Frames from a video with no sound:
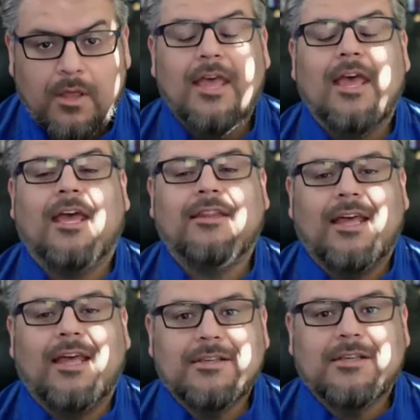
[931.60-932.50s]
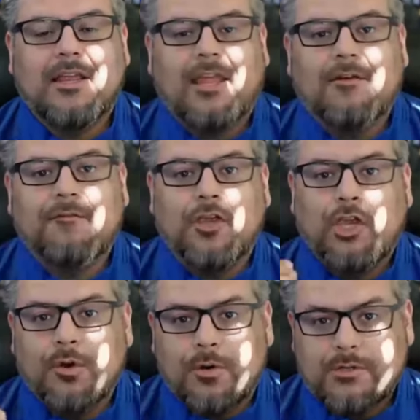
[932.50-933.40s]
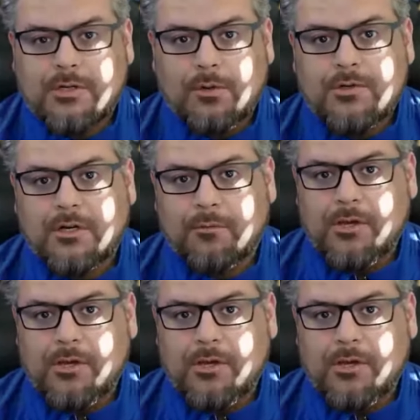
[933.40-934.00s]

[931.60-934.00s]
And that's going to give your solution,